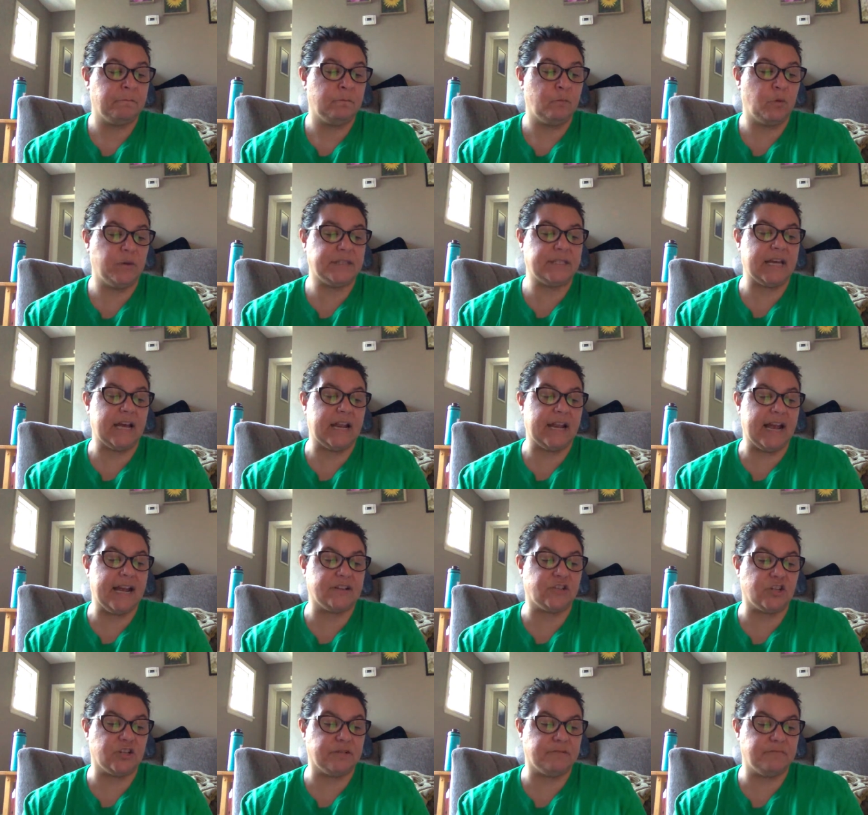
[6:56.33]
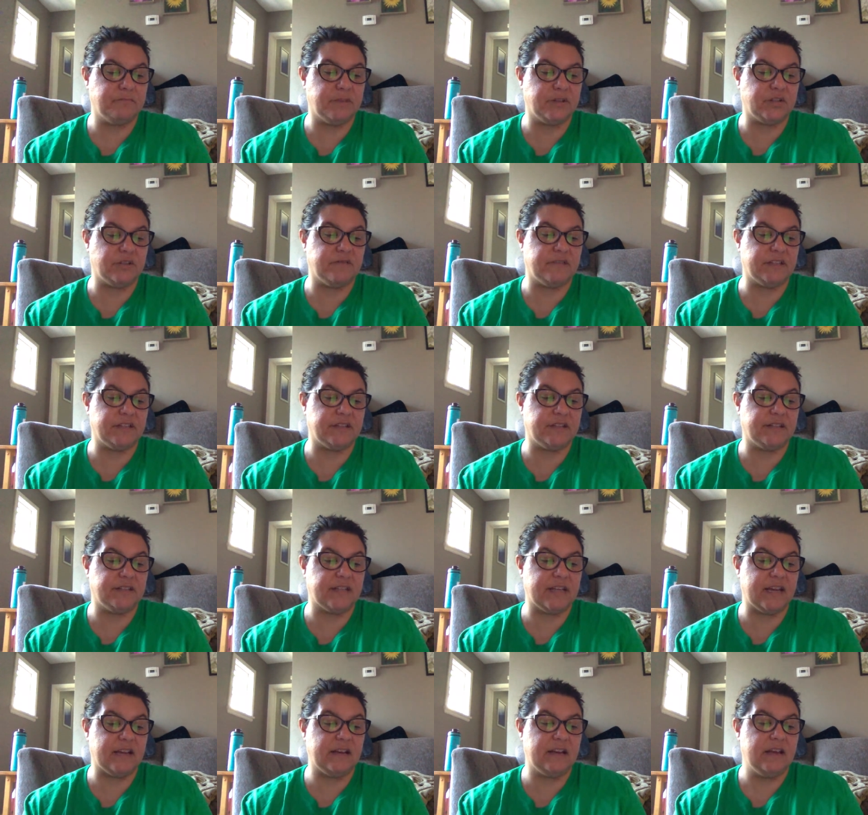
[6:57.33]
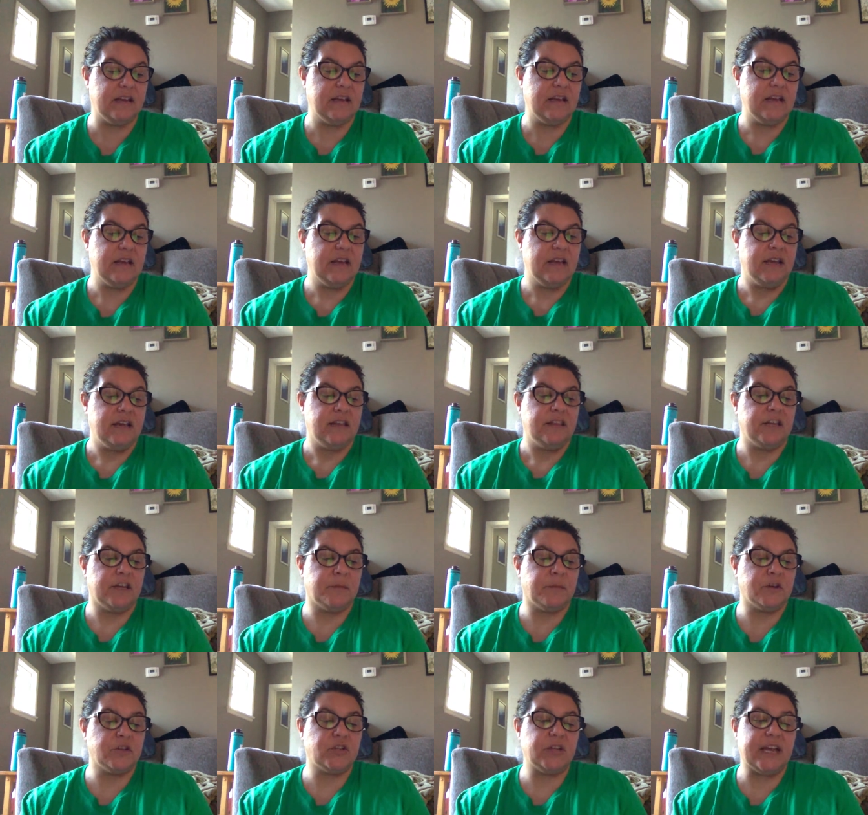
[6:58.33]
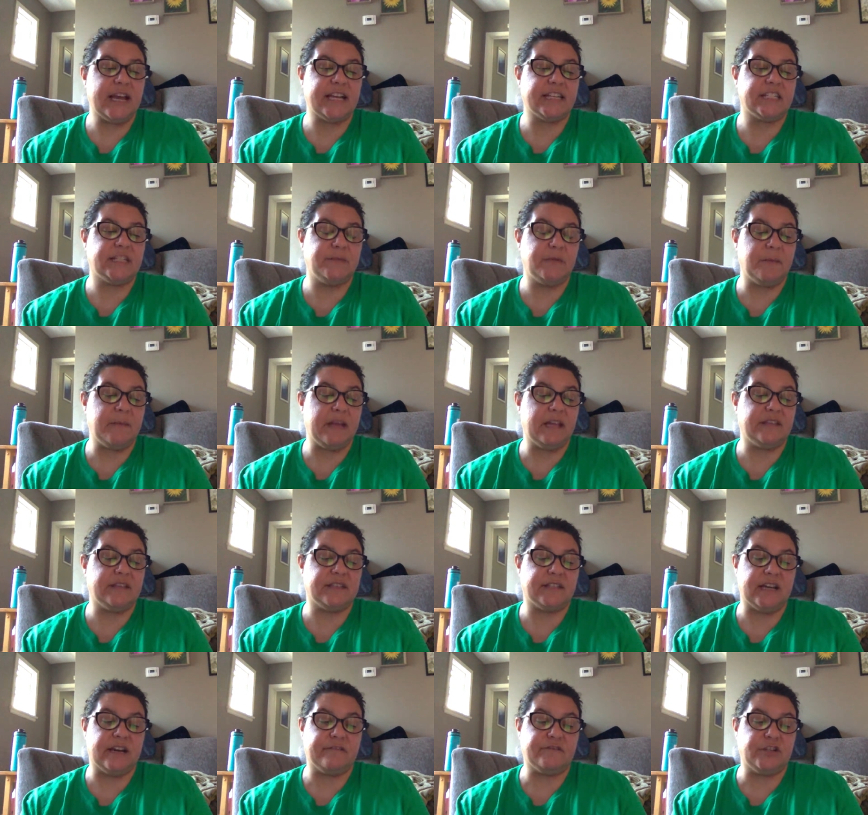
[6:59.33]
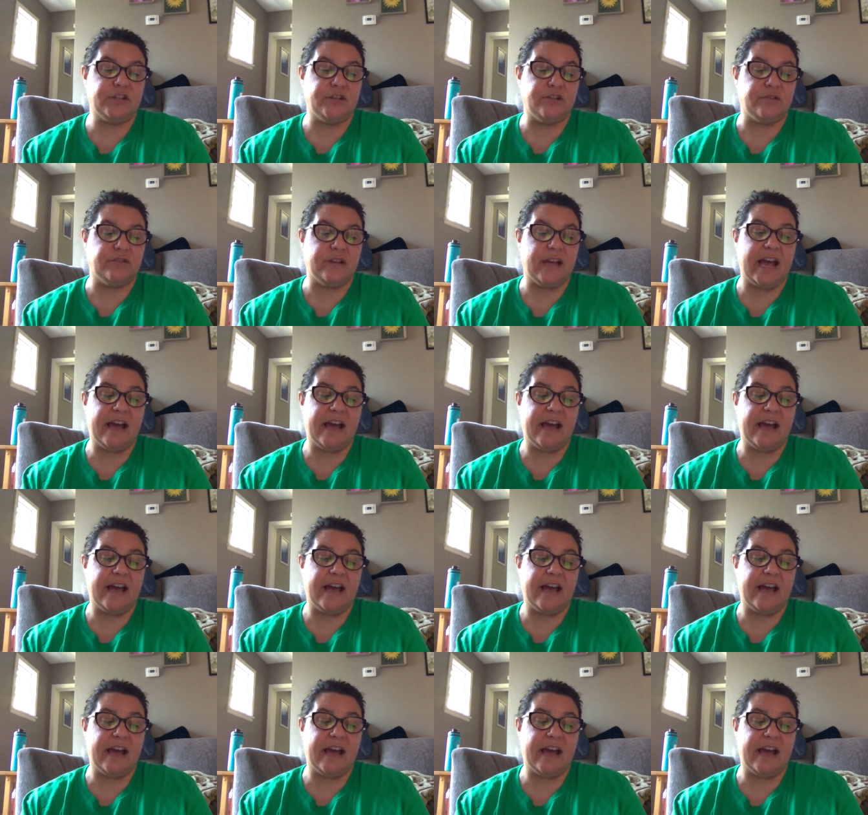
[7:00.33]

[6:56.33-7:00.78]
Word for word: What's that, Hatcher? Mr. Vincent said. The commercial has to be made this afternoon.